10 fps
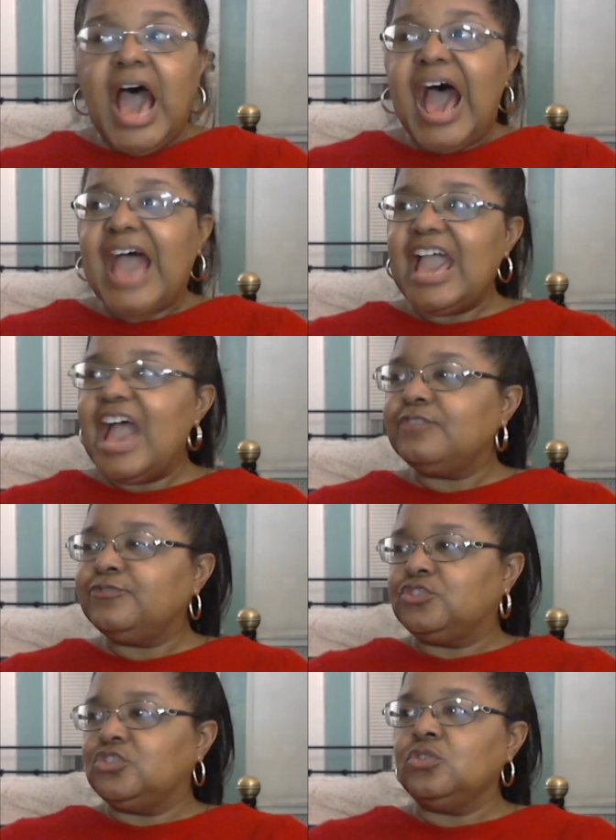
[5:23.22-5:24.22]
I
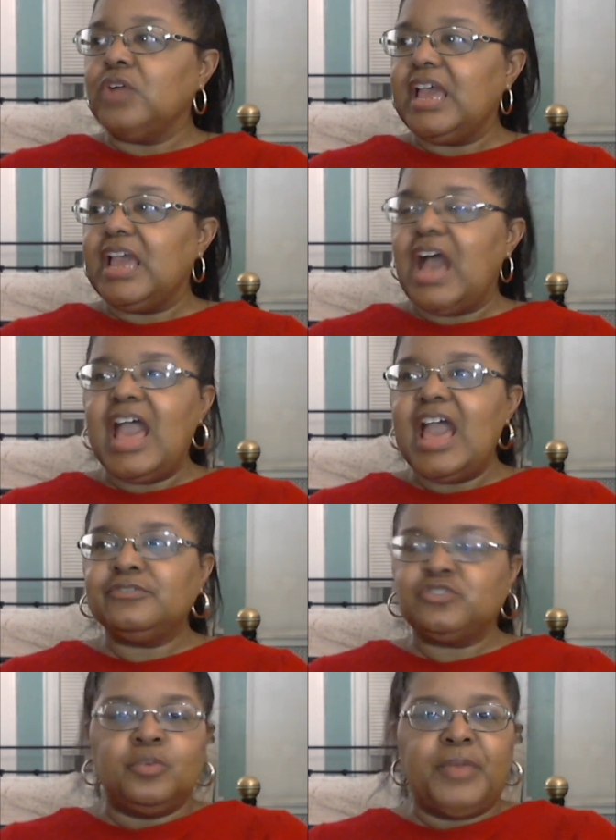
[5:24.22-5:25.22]
have two. I
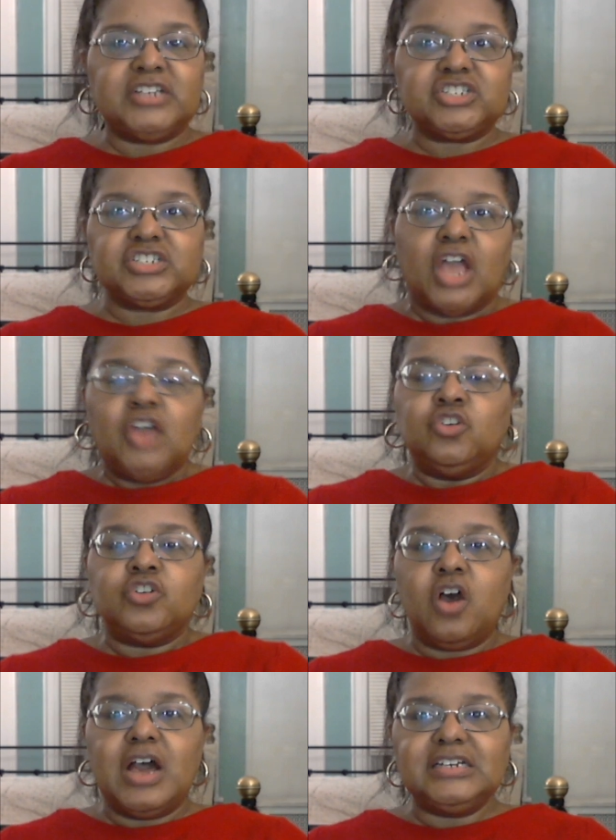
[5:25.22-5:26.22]
have two patients. You
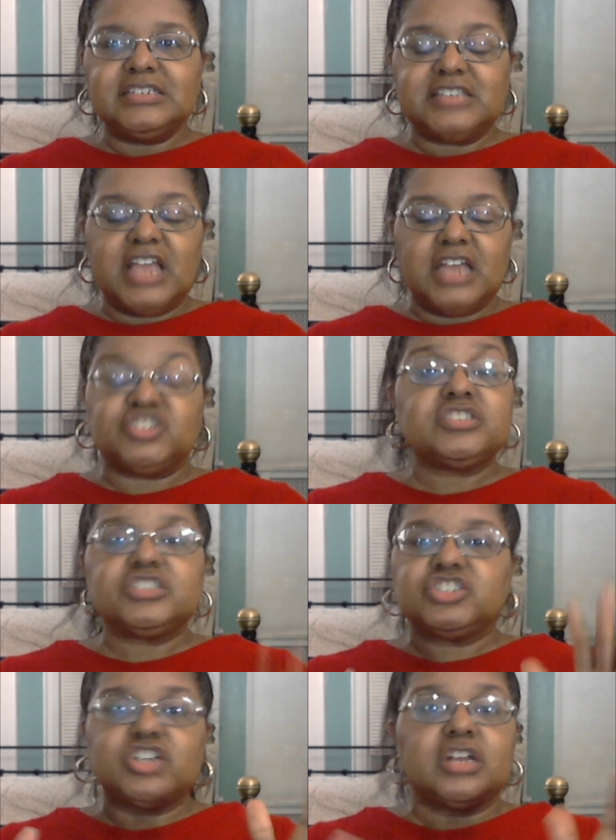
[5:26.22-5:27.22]
don't understand. Just
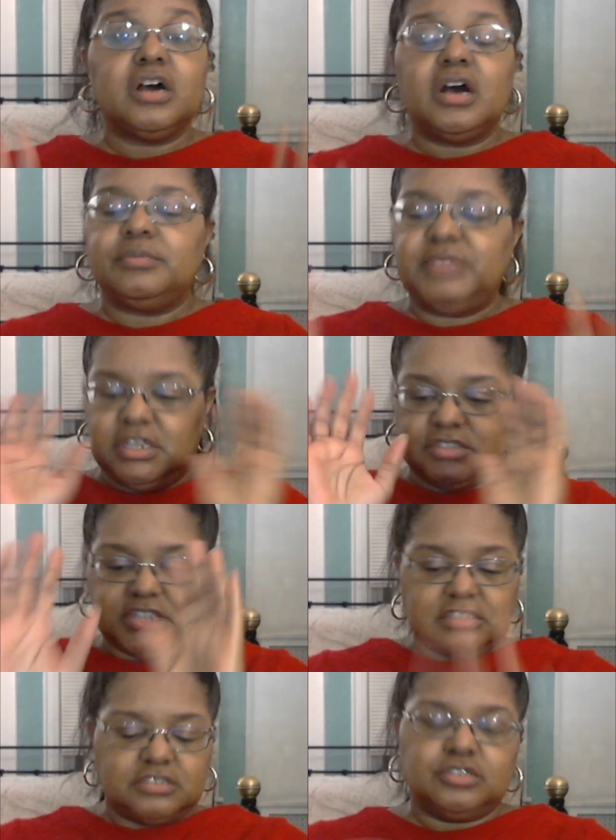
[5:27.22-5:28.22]
to shut her up here.
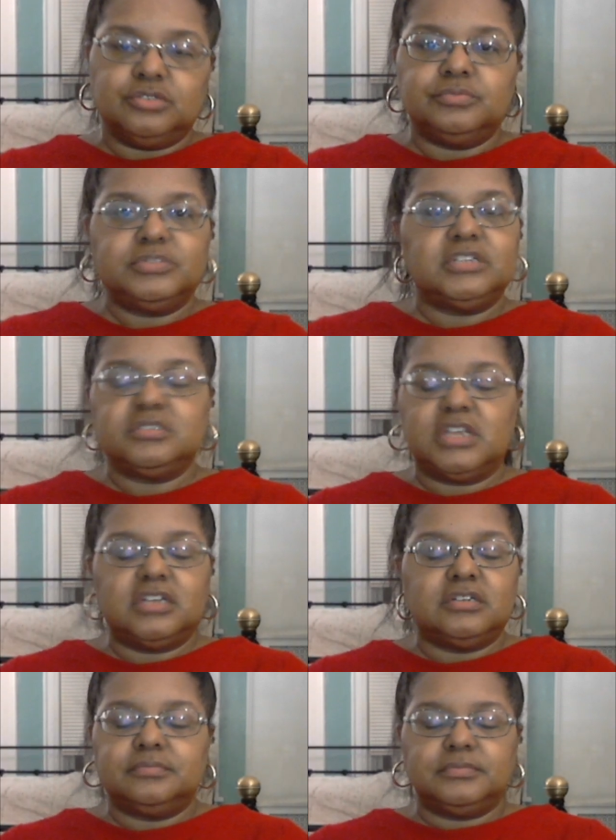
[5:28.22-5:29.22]
Take the two. Take
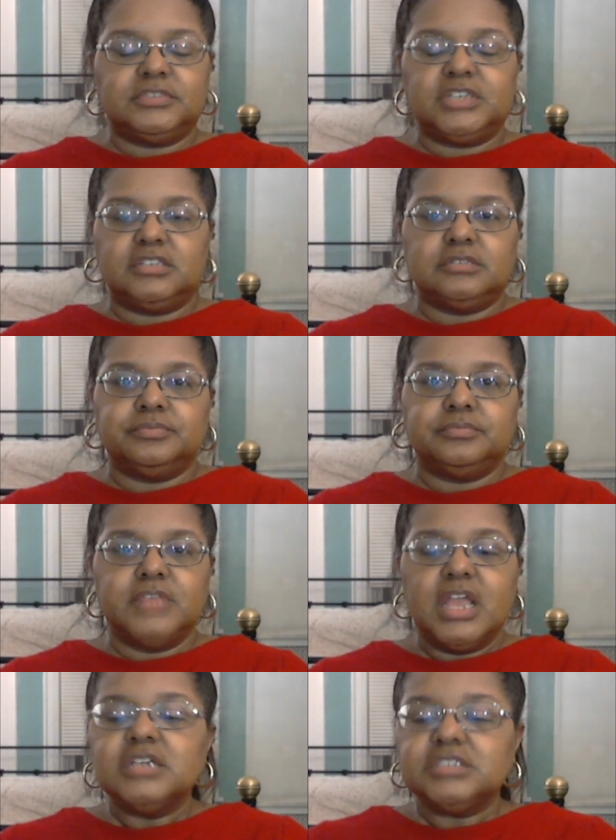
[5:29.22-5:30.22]
take take them.
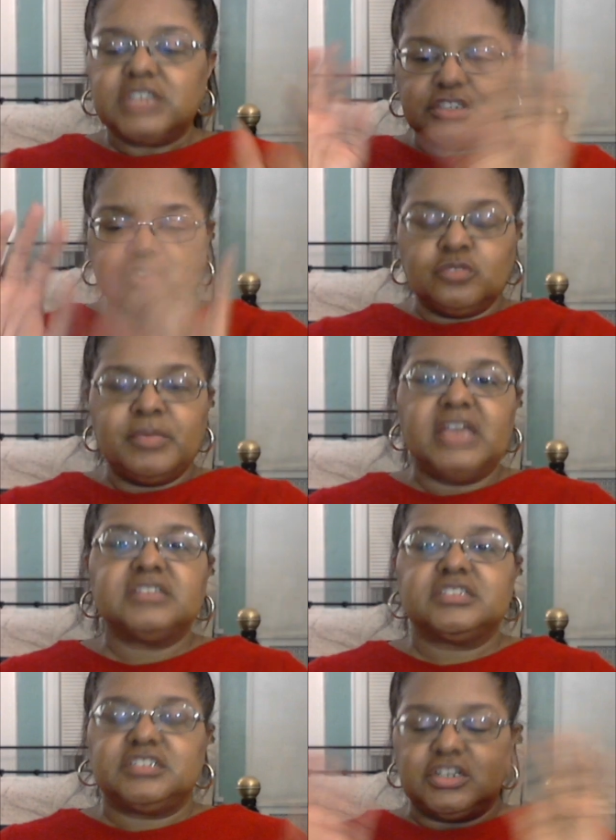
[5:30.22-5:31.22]
Take the two
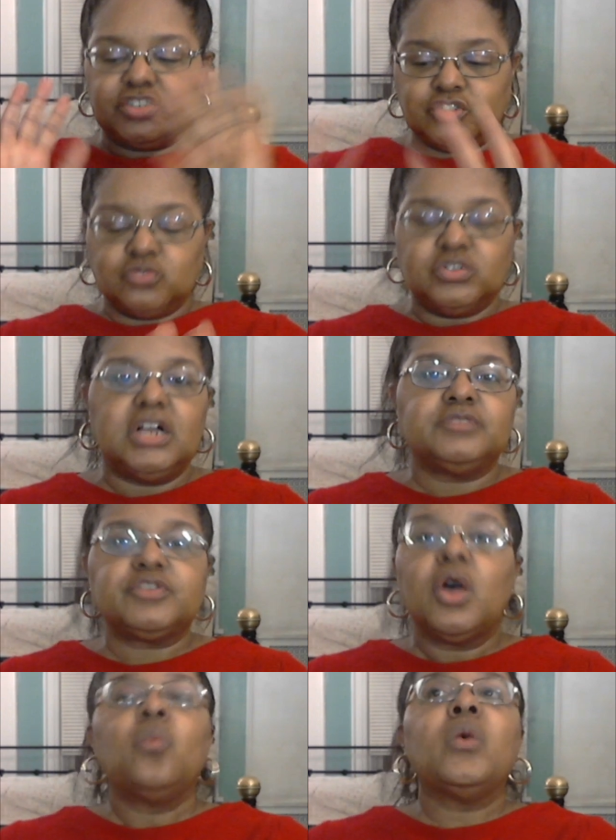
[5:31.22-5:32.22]
masks. Take the two
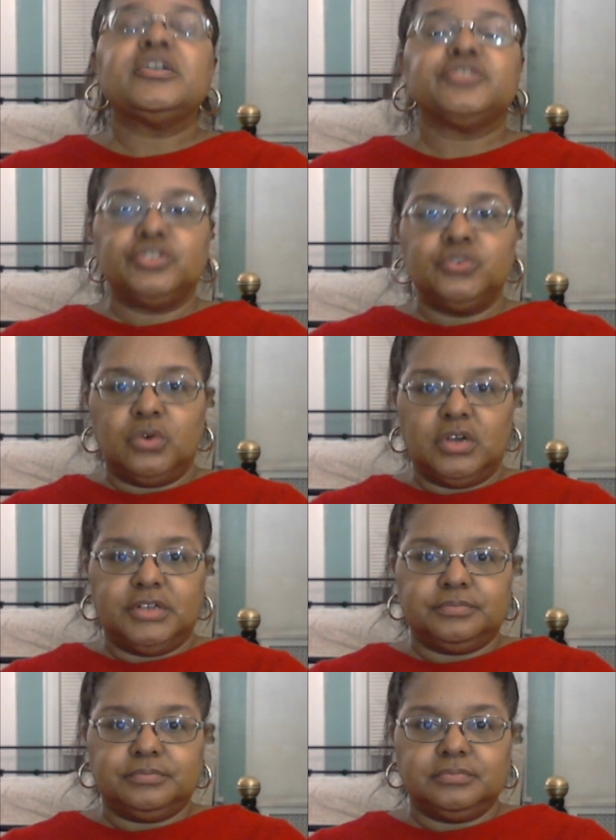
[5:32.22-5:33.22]
gloves. What else do you
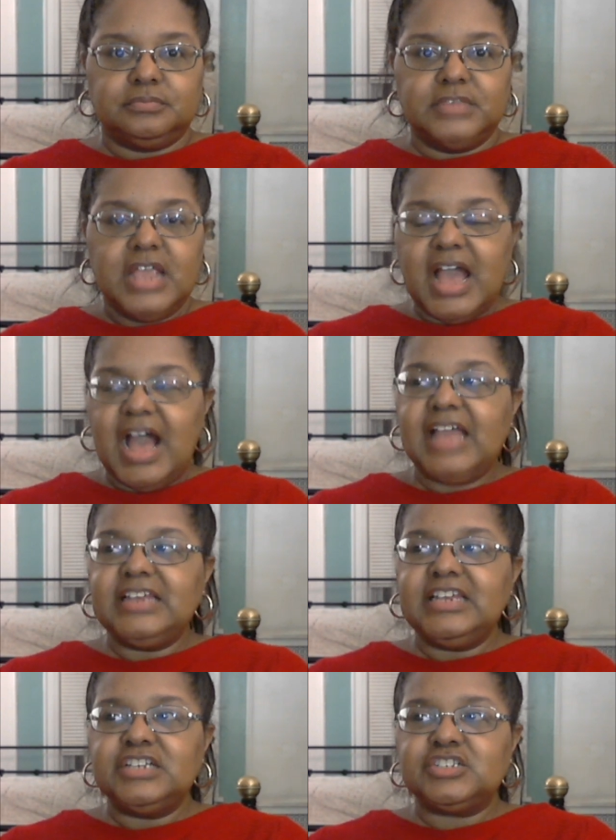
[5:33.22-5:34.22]
want? I
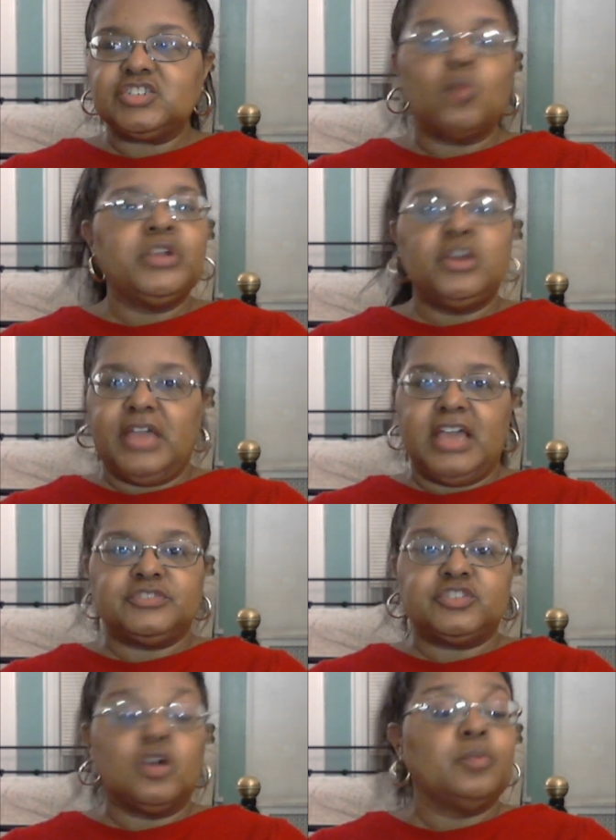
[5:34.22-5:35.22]
need soap. We don't have
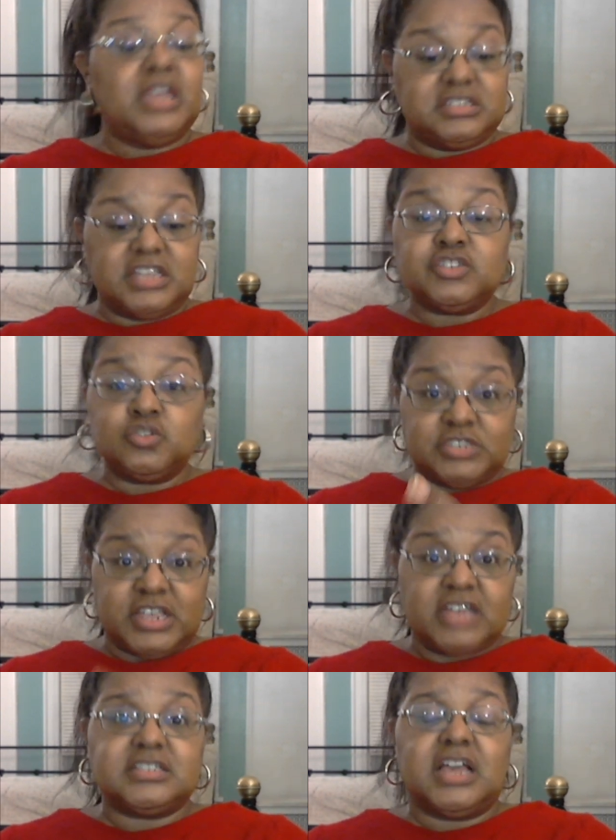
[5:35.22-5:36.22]
soap. Here, take two
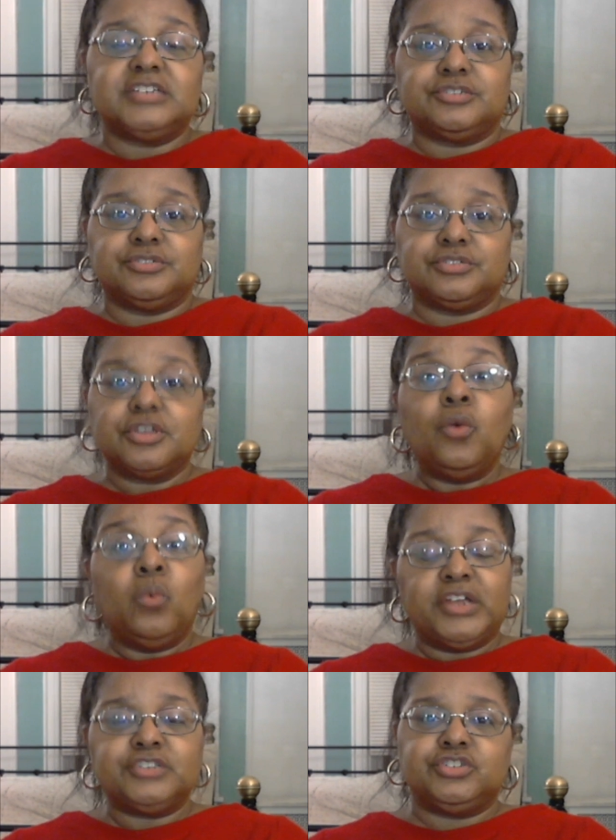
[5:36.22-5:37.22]
sanitizers.
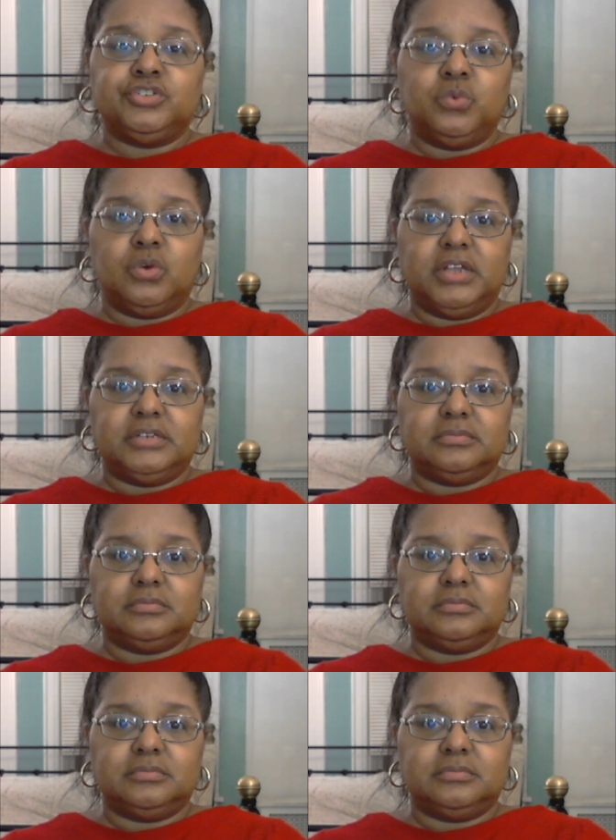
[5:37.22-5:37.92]
What else do you want?